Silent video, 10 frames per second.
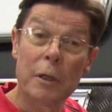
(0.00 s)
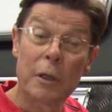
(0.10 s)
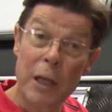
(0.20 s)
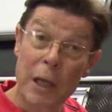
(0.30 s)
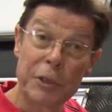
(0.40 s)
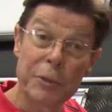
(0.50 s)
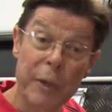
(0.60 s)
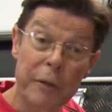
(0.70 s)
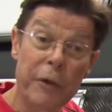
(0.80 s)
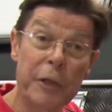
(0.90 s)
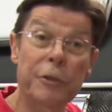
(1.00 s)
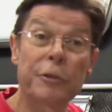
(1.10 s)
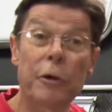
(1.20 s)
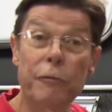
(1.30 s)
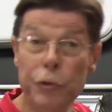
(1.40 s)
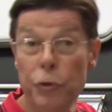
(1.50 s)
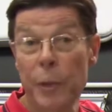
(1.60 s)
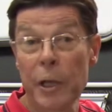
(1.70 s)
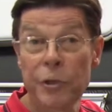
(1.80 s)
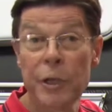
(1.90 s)
largest manufacturers of dual
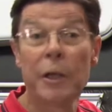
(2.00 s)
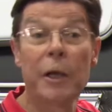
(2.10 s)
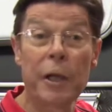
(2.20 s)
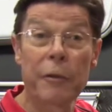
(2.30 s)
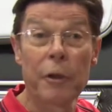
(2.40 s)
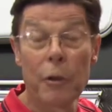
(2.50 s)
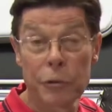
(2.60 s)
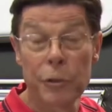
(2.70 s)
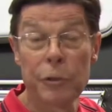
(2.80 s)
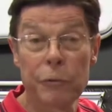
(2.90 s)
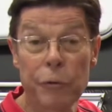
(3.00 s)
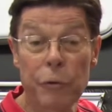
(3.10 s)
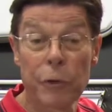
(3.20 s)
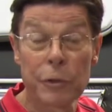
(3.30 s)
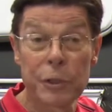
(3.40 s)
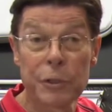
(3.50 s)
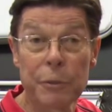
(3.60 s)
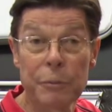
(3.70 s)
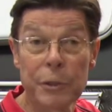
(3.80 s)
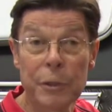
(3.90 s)
battery and other alternative 12 volt
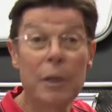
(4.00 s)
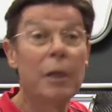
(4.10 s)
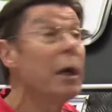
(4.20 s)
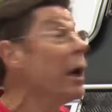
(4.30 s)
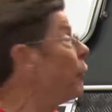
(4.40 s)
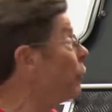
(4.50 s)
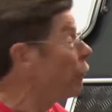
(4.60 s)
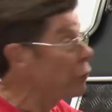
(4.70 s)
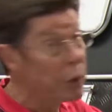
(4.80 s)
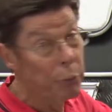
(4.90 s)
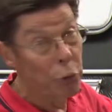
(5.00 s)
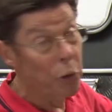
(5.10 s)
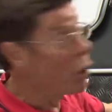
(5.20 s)
systems. And we've also brought